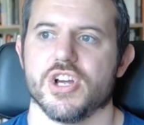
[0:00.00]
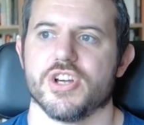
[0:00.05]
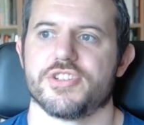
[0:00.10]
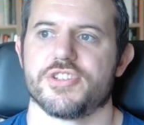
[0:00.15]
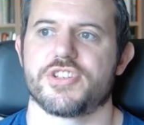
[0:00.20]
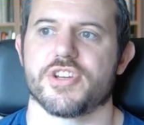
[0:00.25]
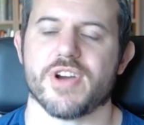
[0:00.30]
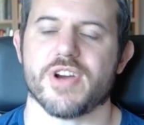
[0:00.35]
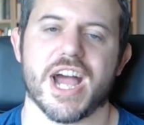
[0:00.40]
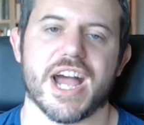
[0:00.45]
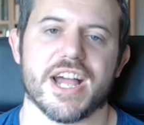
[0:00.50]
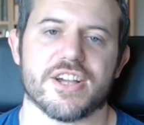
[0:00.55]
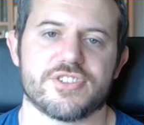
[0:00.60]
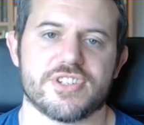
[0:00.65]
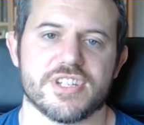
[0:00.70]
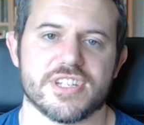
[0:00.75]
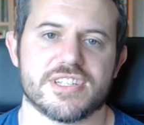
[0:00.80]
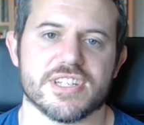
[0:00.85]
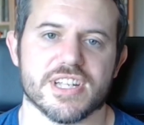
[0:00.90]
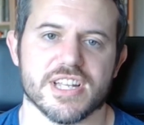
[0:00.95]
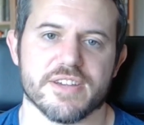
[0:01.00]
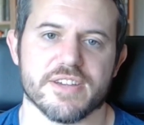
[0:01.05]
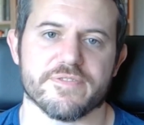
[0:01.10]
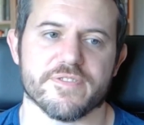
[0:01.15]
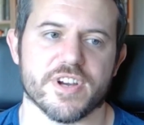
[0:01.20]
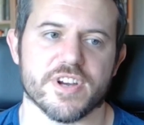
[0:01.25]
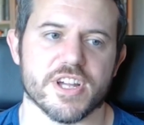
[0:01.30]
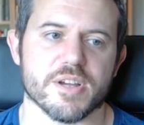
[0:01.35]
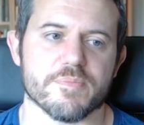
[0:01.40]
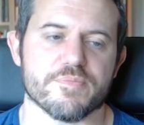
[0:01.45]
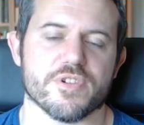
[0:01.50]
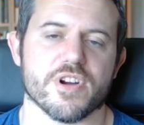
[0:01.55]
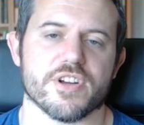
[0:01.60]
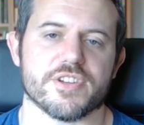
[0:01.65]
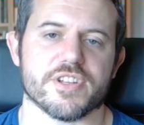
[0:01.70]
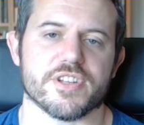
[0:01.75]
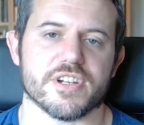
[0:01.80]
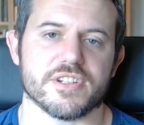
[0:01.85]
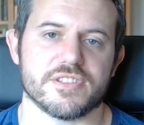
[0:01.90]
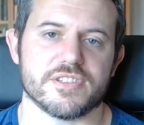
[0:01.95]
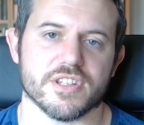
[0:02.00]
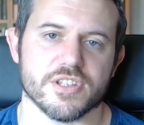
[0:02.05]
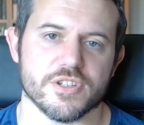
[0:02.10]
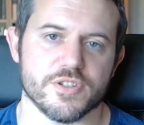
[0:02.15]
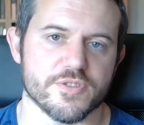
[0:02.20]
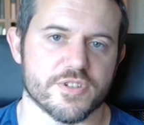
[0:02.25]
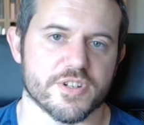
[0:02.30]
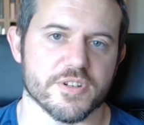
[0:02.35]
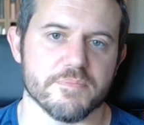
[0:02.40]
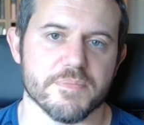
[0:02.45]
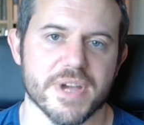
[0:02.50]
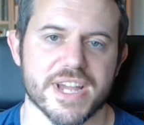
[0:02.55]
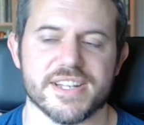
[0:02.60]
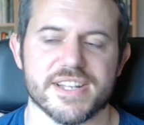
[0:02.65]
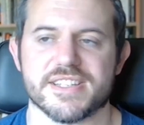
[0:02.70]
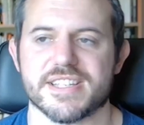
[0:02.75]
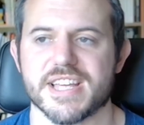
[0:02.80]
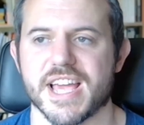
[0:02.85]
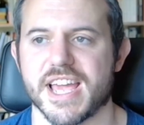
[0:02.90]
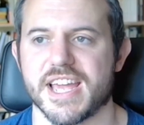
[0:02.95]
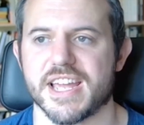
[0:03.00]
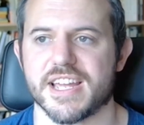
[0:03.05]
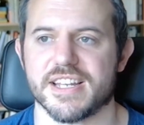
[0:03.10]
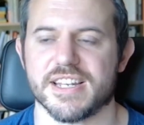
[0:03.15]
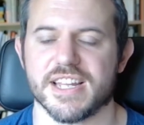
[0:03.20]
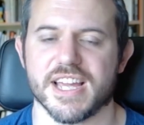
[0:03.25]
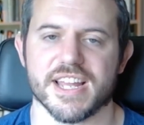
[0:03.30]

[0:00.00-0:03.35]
to actually delivering a product that you can maintain,